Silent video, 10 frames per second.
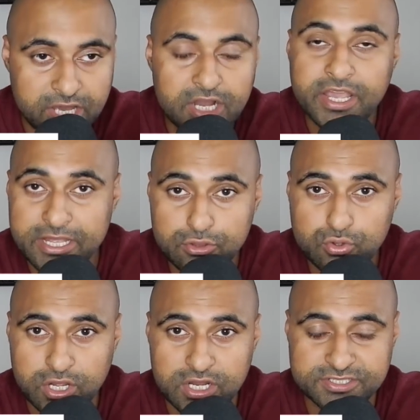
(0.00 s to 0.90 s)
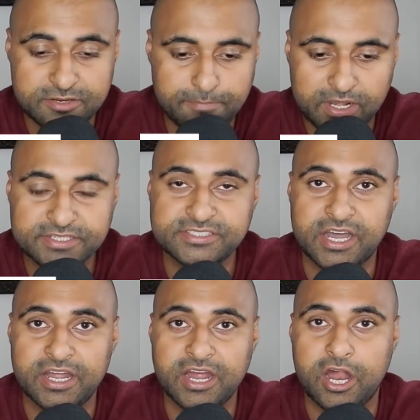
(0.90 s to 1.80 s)
Young Hindu girls in
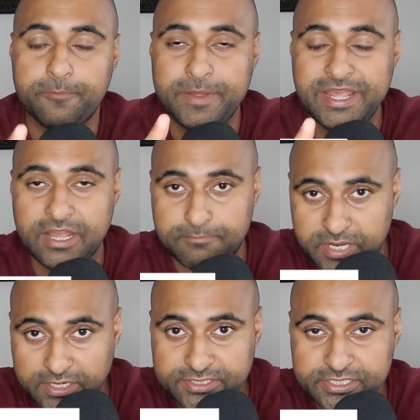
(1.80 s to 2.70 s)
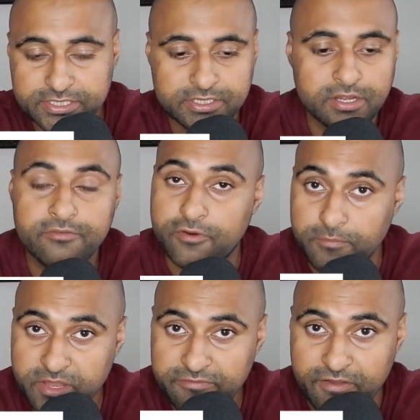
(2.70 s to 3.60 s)
Pakistan are being abducted
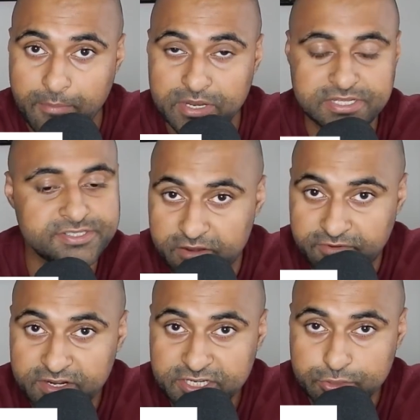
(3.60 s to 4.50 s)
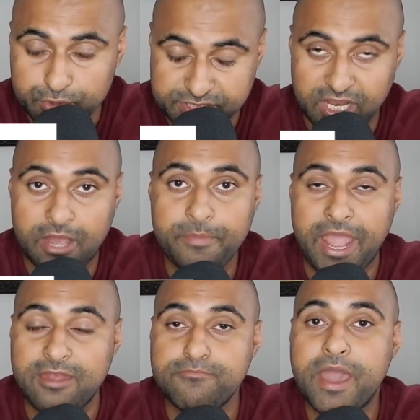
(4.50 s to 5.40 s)
from their families, converted to Islam,
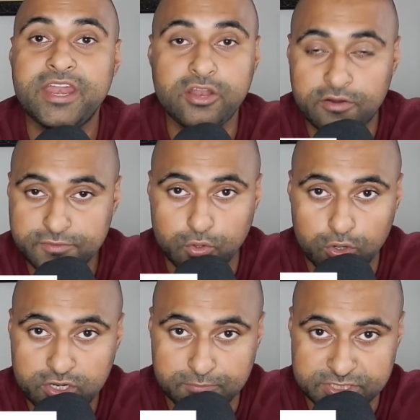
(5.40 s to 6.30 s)
and married off to older